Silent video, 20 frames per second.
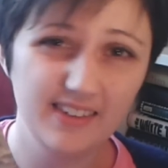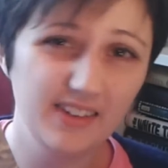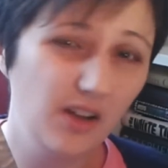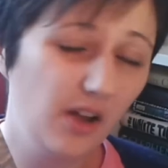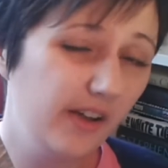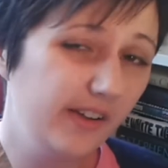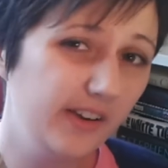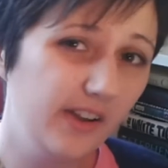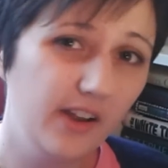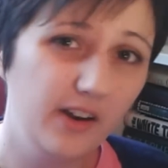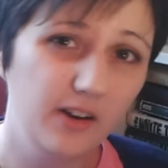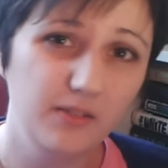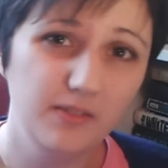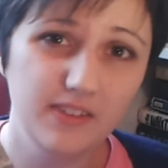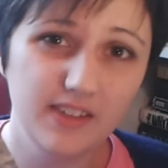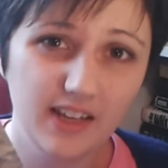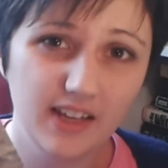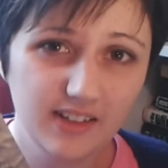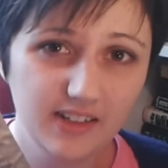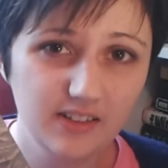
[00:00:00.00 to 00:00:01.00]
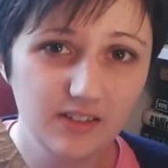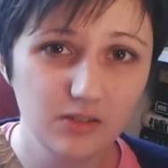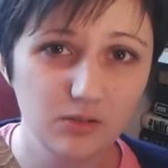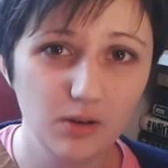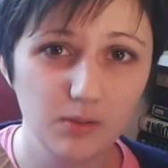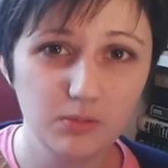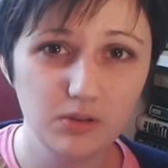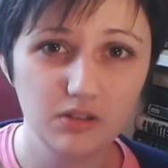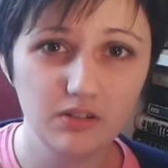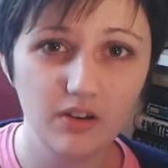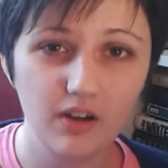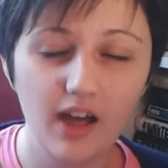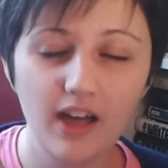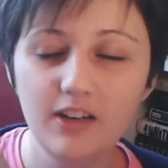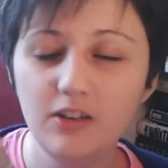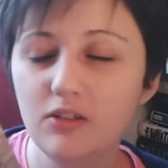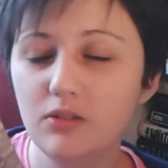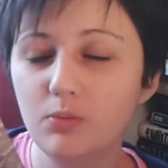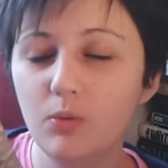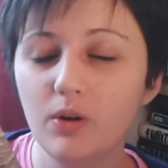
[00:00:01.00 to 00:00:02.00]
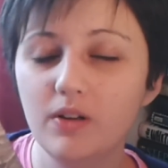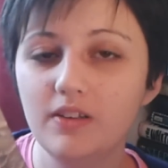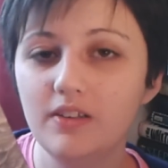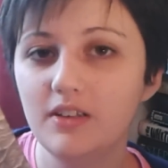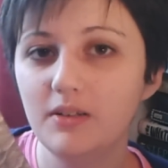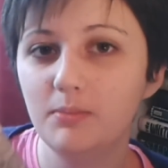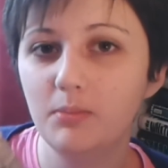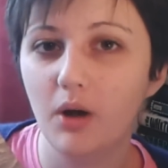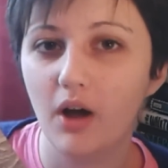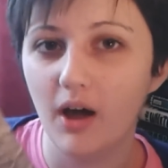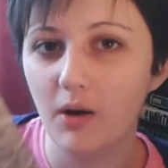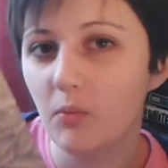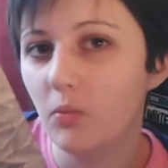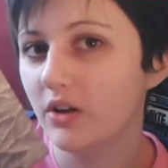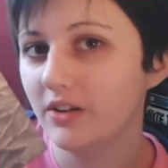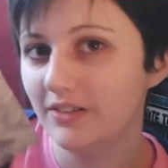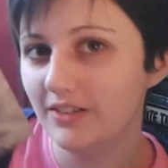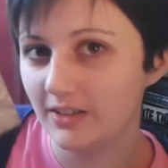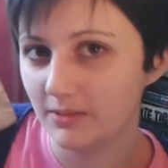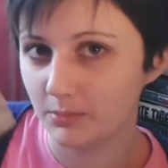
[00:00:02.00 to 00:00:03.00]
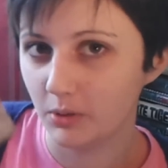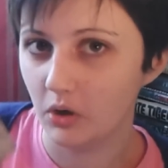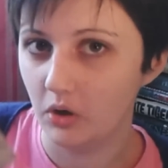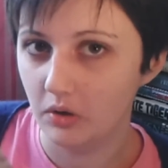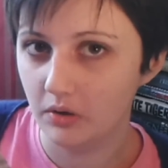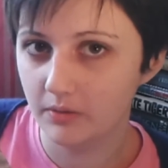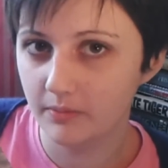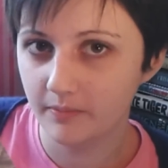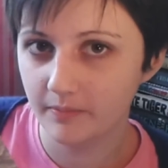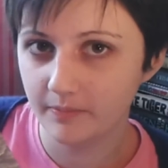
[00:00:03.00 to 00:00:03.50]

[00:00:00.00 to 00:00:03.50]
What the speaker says: Not a lot of setting description. I just wanted more.